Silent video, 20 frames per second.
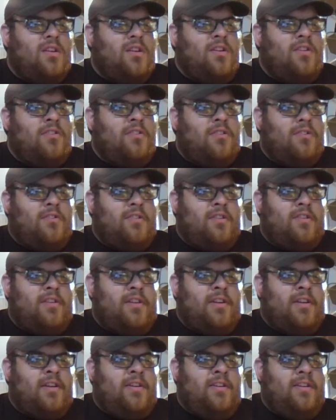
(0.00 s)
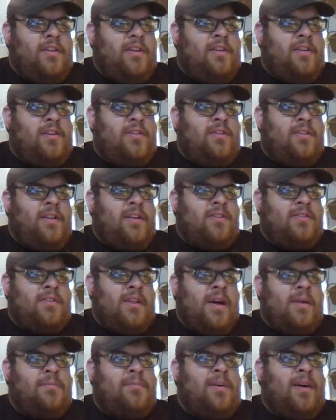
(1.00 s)
Sure, it's like an $800
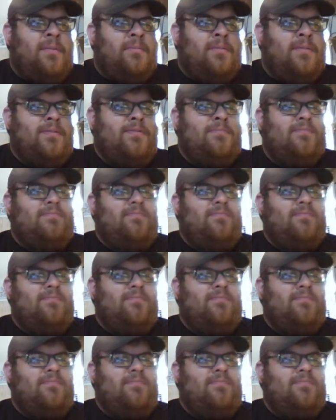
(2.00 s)
laptop, but